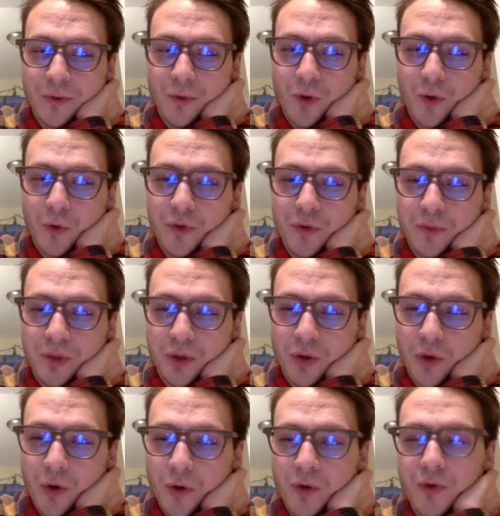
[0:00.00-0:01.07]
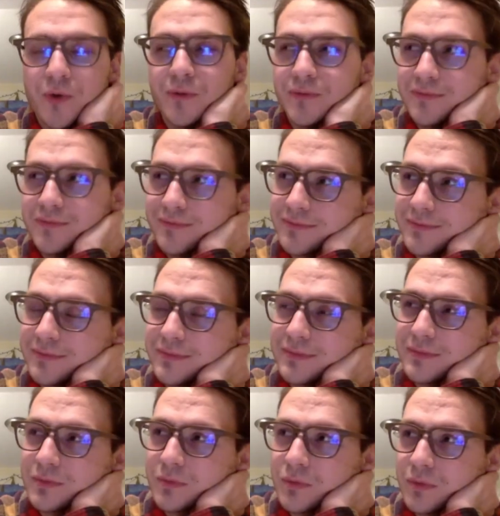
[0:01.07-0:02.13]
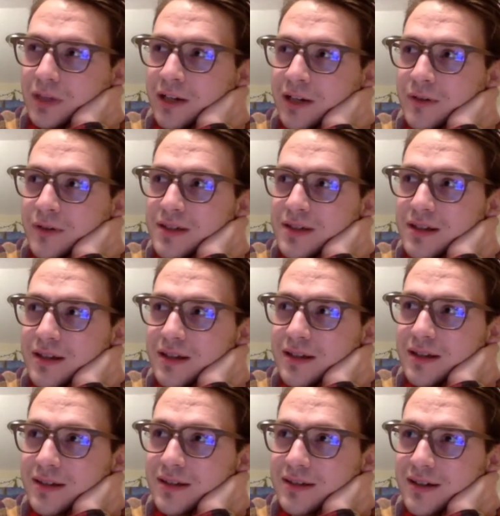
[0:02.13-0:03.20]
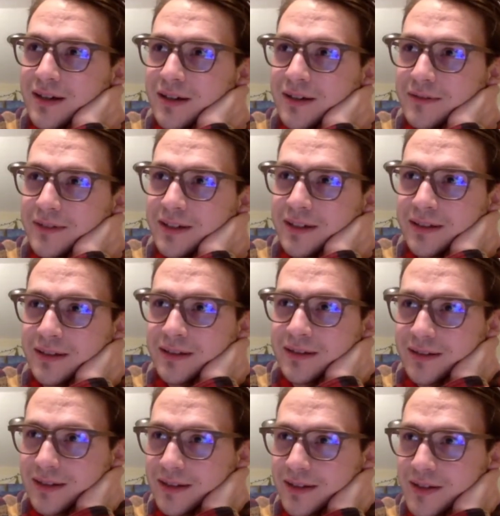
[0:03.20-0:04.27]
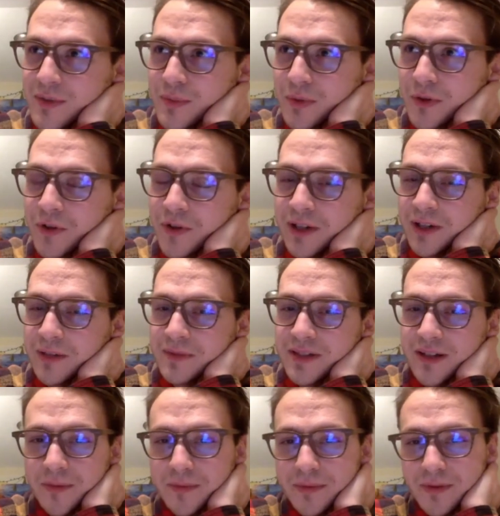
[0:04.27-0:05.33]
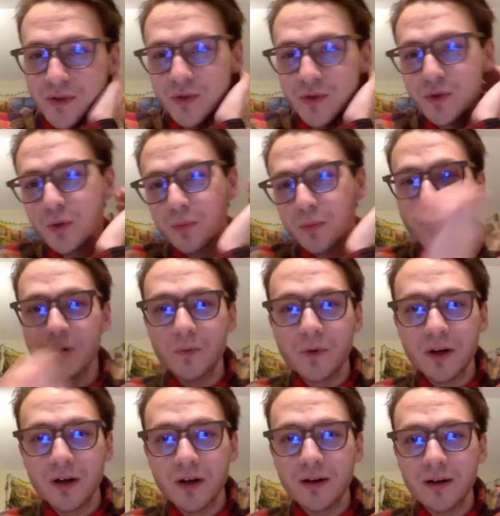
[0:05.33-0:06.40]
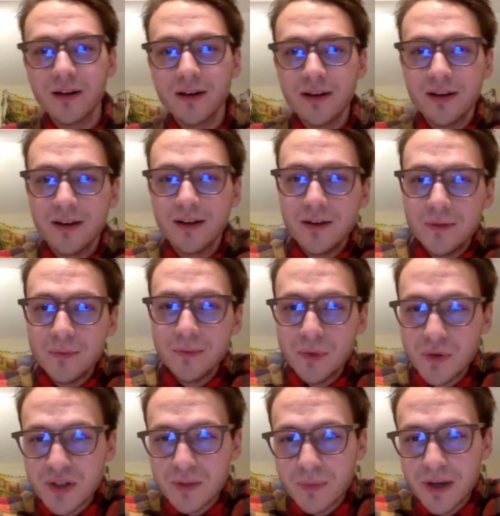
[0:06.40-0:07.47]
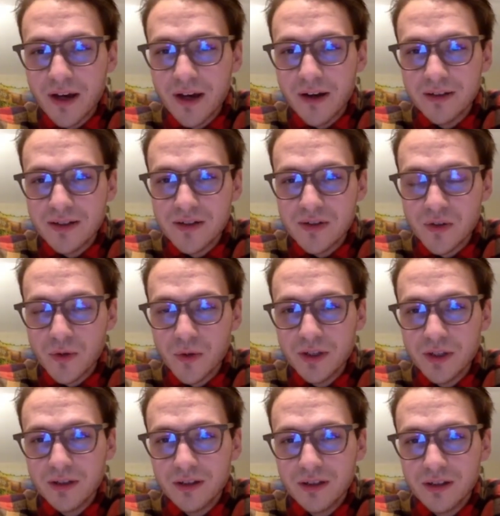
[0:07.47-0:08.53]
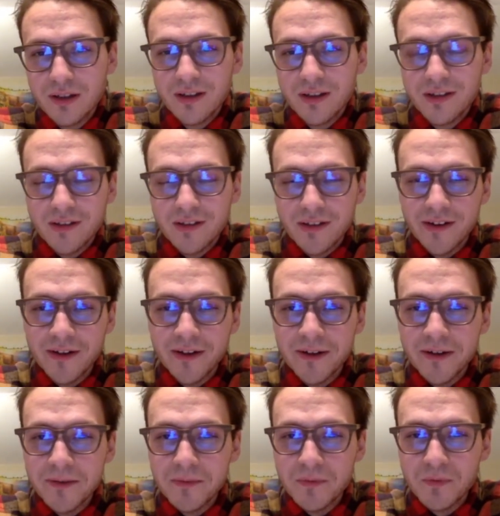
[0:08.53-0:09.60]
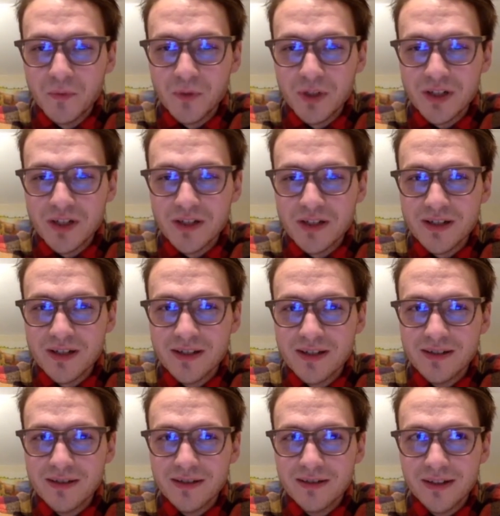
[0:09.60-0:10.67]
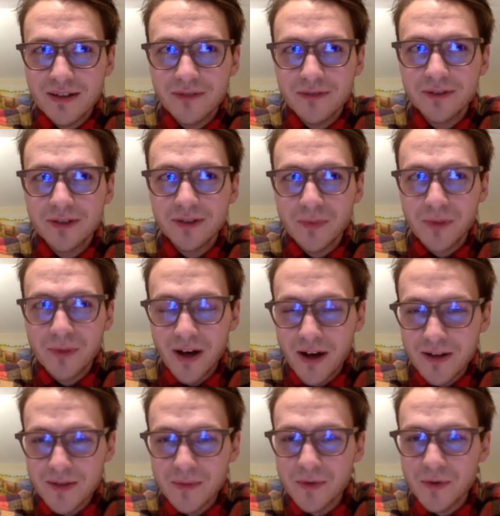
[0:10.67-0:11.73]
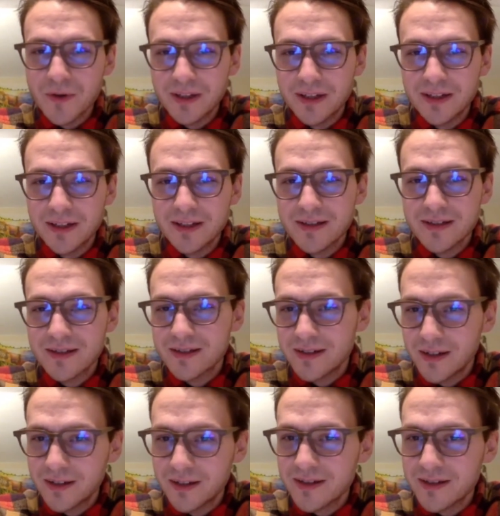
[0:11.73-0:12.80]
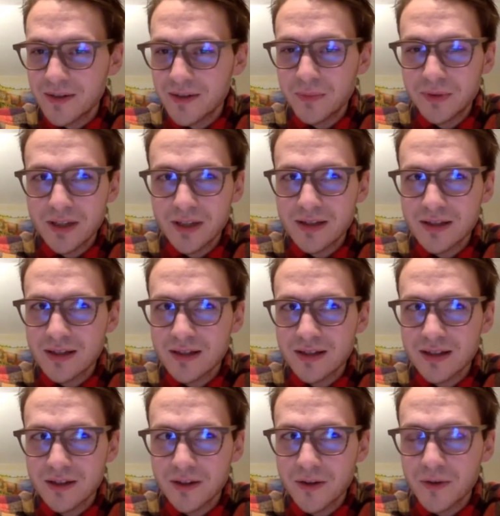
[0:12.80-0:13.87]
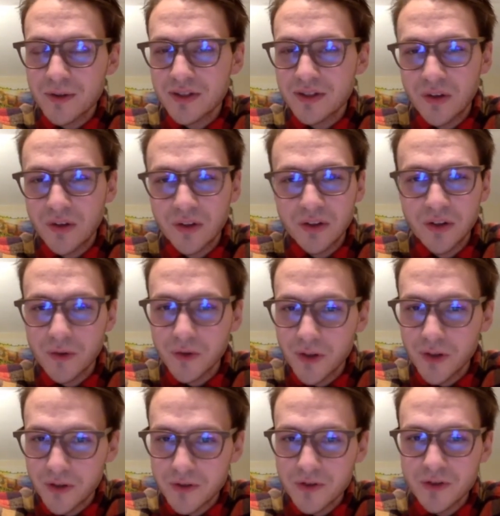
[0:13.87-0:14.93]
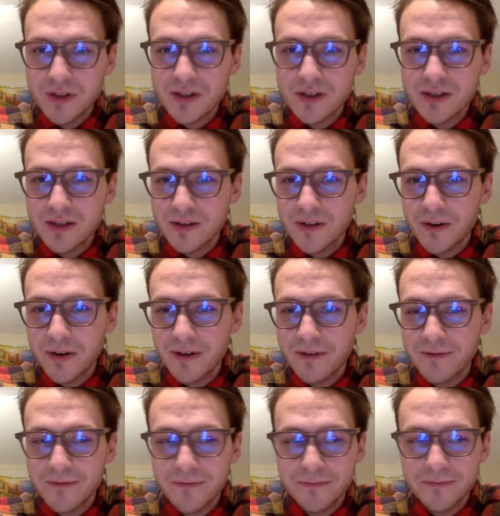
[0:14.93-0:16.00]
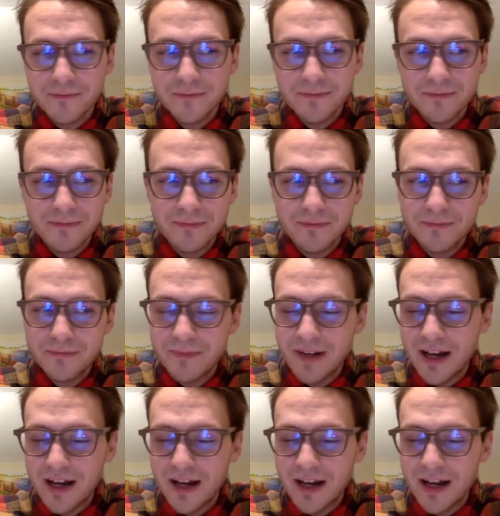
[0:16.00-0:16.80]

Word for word: you know, ultimate goal, I always say, is kind of getting this program set up to a point where municipalities do it, which is definitely possible. And it's done in some places. I know it's done in other countries. You know, I've